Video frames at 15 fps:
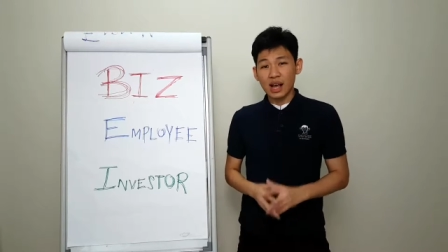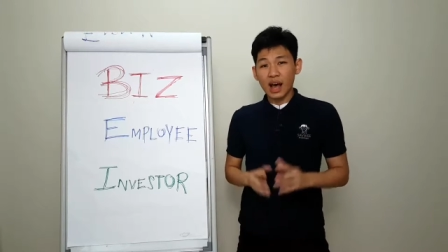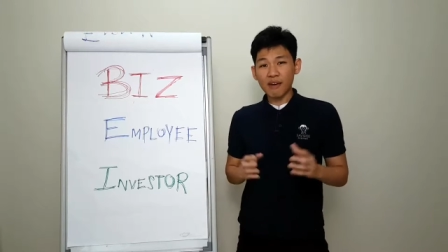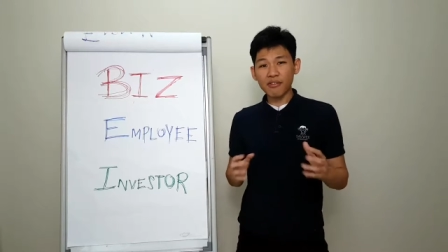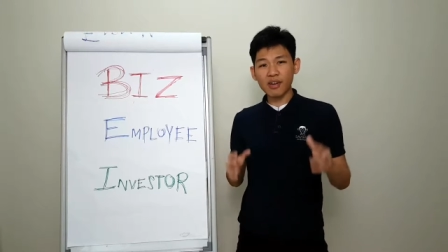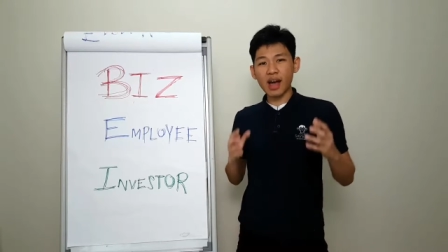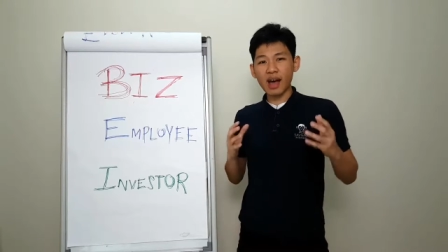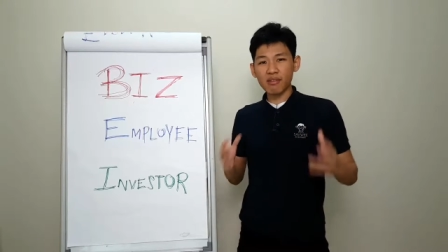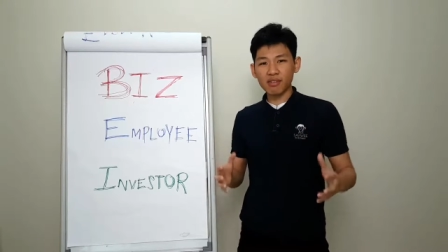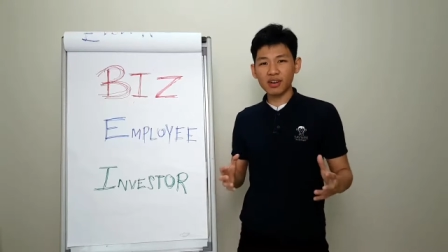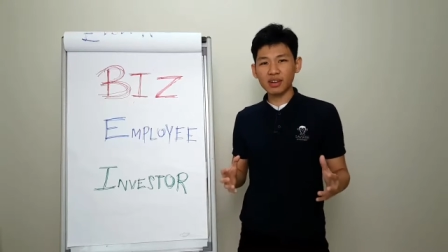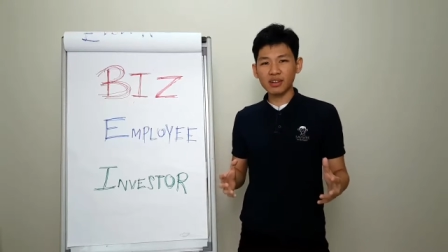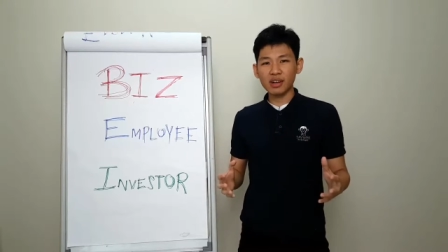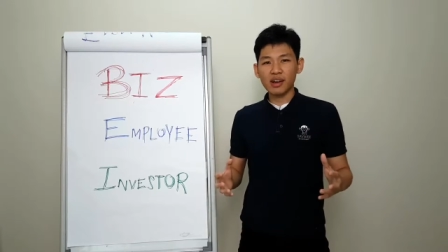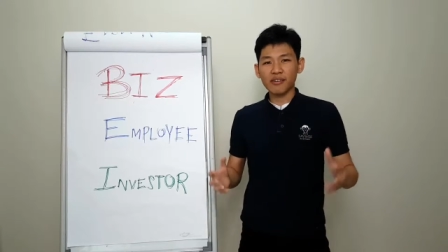Have you
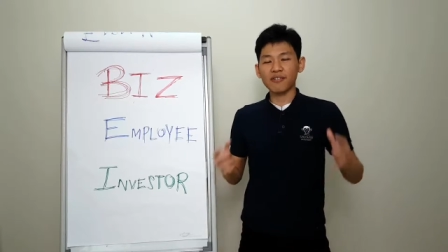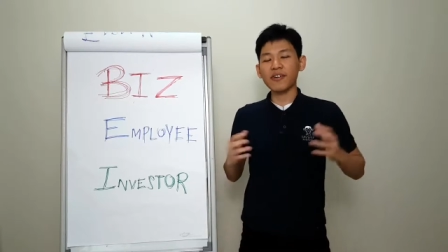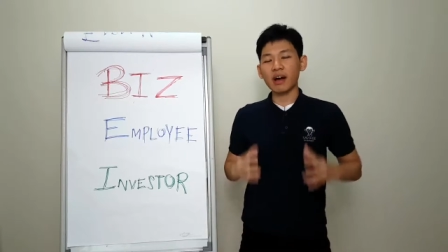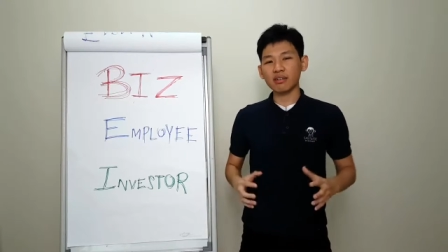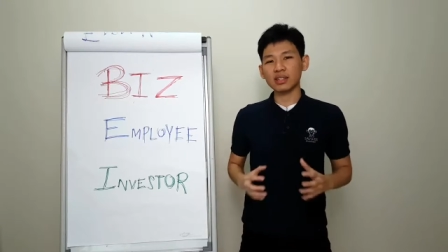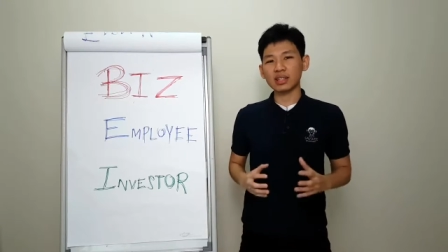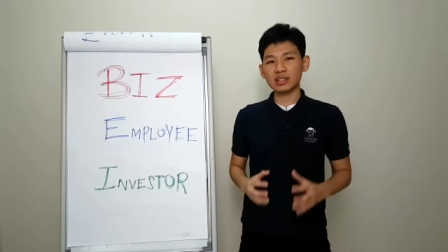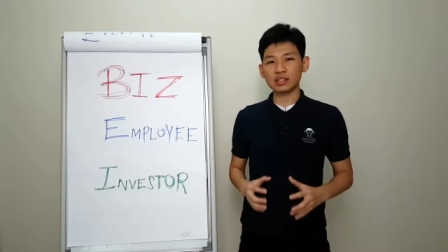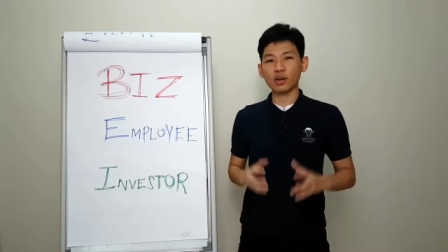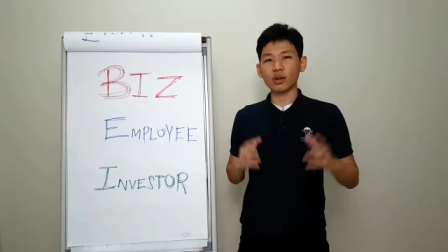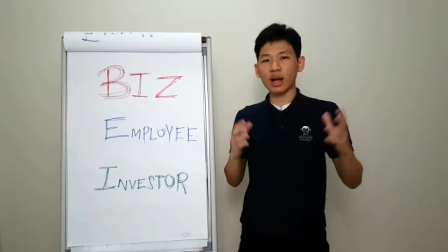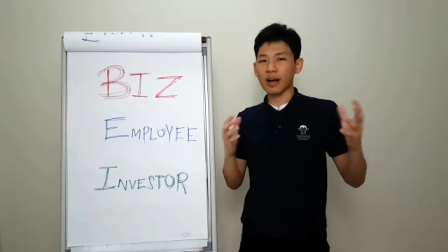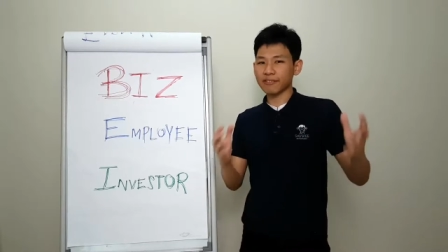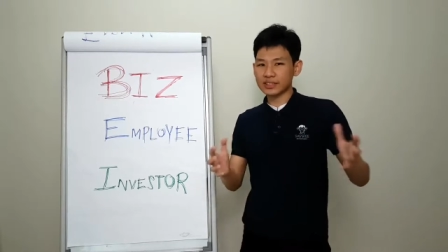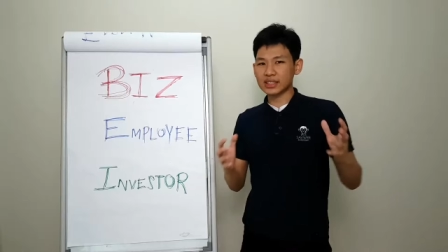ever felt this
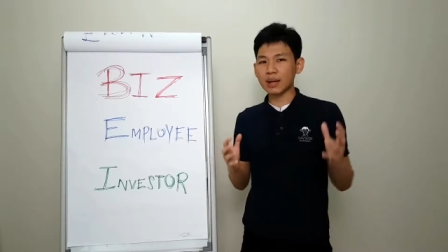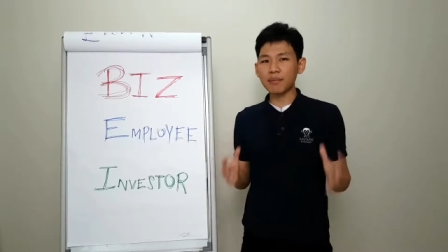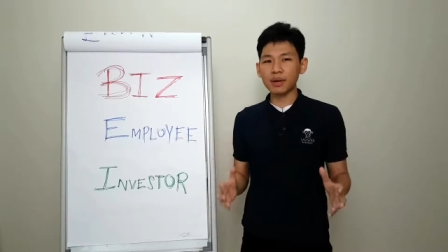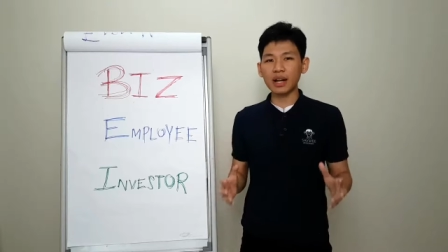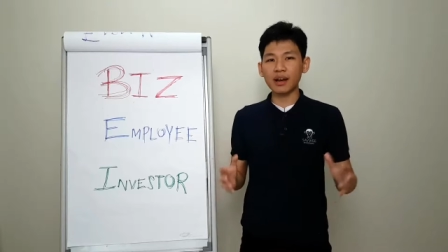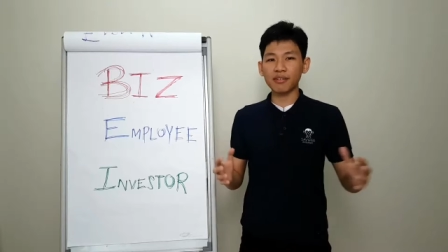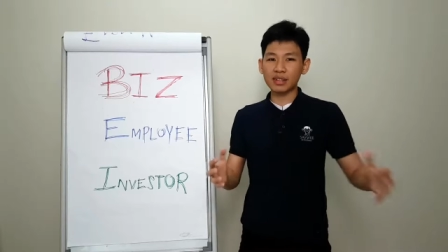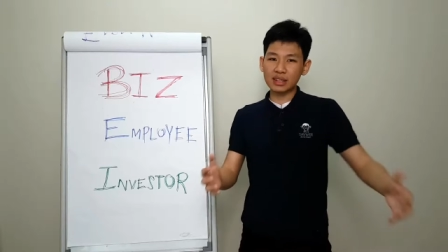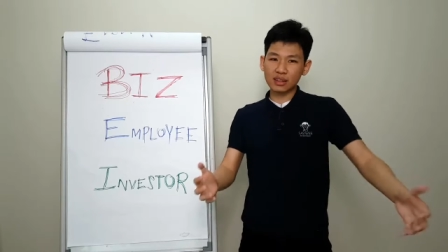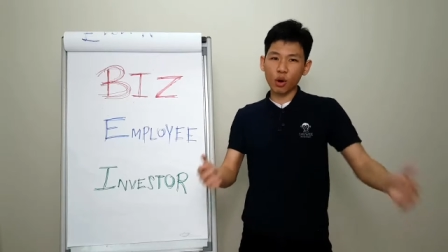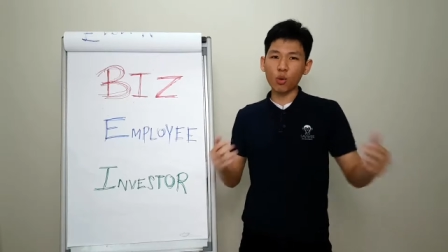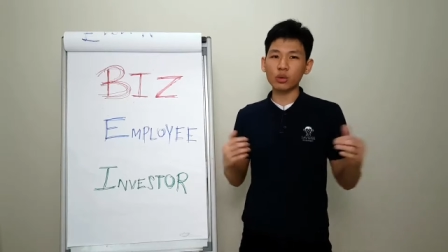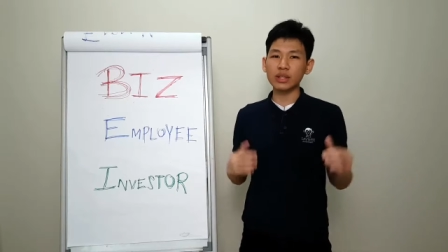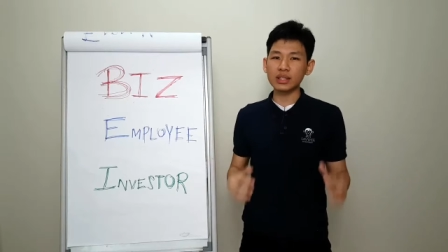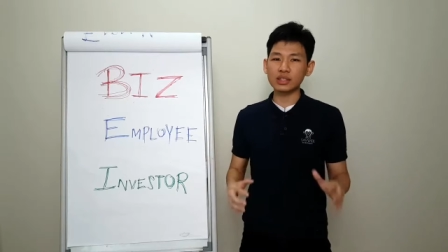or have somebody ever
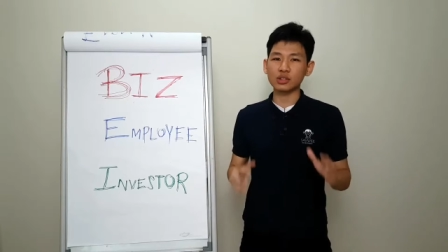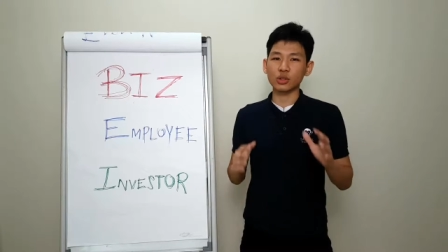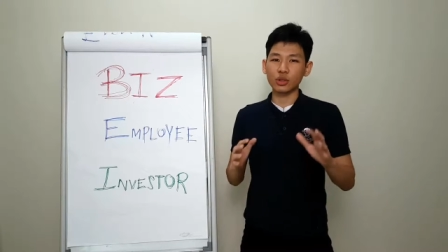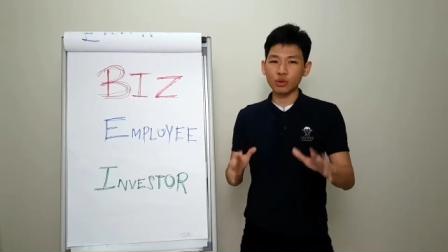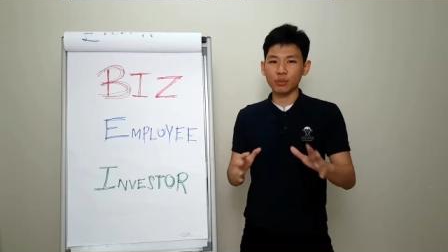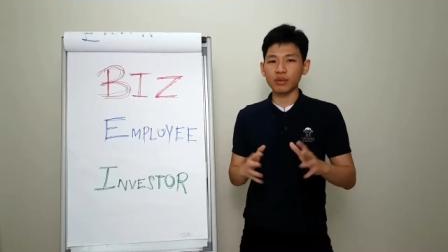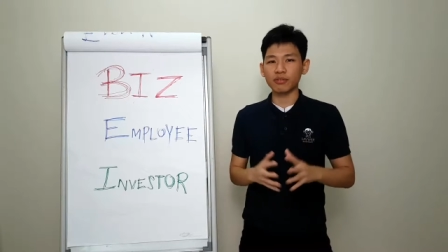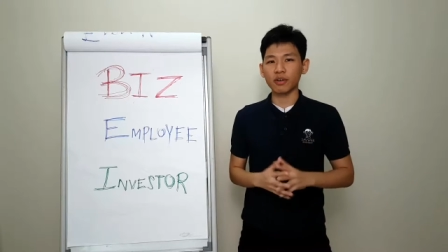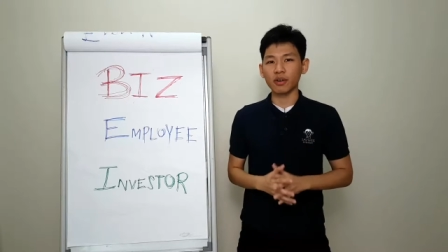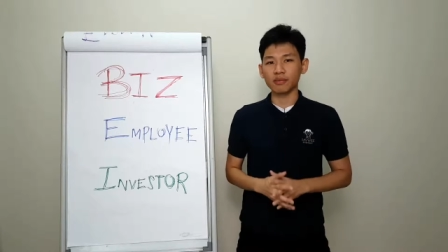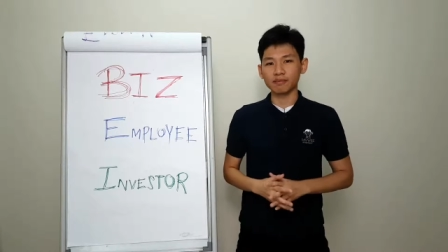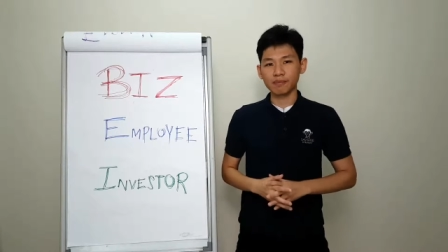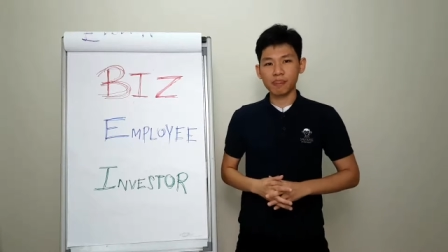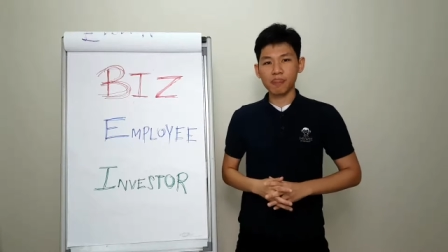told this to you before?